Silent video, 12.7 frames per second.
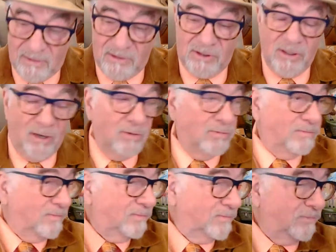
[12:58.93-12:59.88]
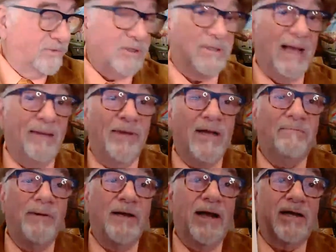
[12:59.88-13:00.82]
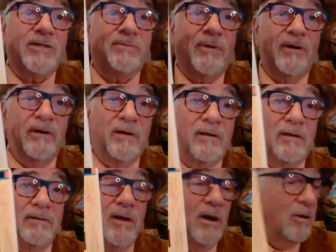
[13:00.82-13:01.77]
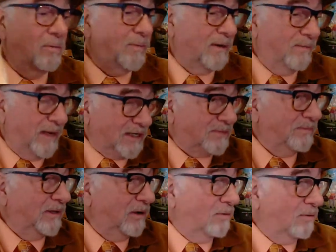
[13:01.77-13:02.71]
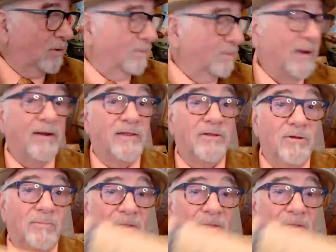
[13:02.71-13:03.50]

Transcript: So, does that make me an expert? No, but it makes me know more about it than you